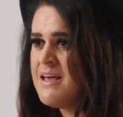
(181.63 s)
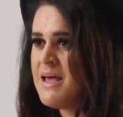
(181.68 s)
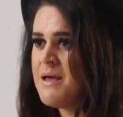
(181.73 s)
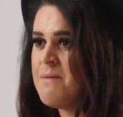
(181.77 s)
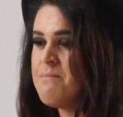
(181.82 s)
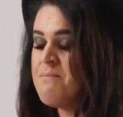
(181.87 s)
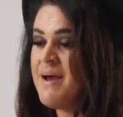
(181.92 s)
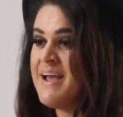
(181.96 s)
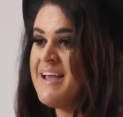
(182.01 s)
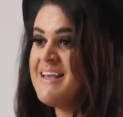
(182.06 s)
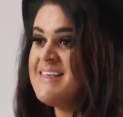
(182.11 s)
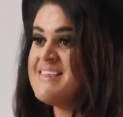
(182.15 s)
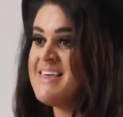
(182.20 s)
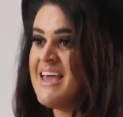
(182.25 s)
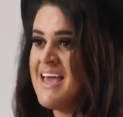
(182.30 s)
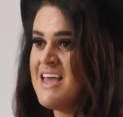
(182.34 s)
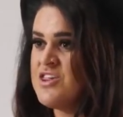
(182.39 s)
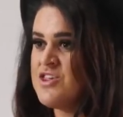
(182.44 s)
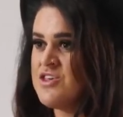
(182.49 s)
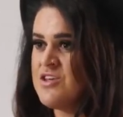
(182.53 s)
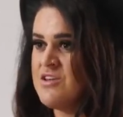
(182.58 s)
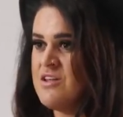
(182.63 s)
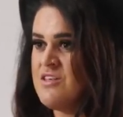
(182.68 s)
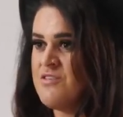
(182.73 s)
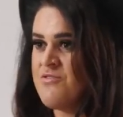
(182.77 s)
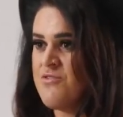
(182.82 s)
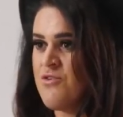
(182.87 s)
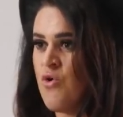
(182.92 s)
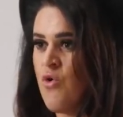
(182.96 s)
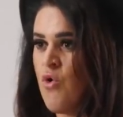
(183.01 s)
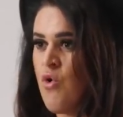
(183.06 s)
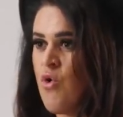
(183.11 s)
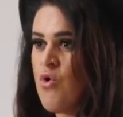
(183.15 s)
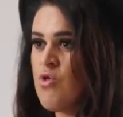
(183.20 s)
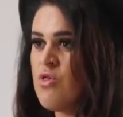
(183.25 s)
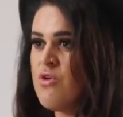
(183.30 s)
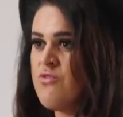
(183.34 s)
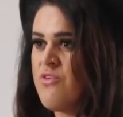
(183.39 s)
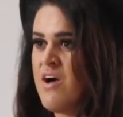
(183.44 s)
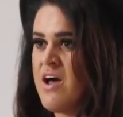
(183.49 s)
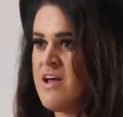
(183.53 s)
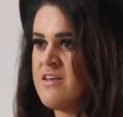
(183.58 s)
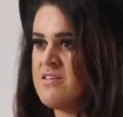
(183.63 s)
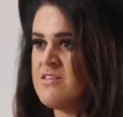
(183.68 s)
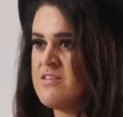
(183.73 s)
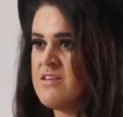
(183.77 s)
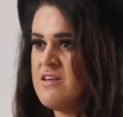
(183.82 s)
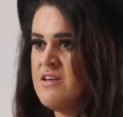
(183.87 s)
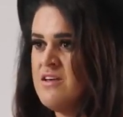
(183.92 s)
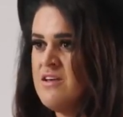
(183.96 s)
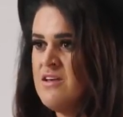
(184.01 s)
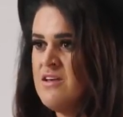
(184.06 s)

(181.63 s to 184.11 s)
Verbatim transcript: And my intention is for all of us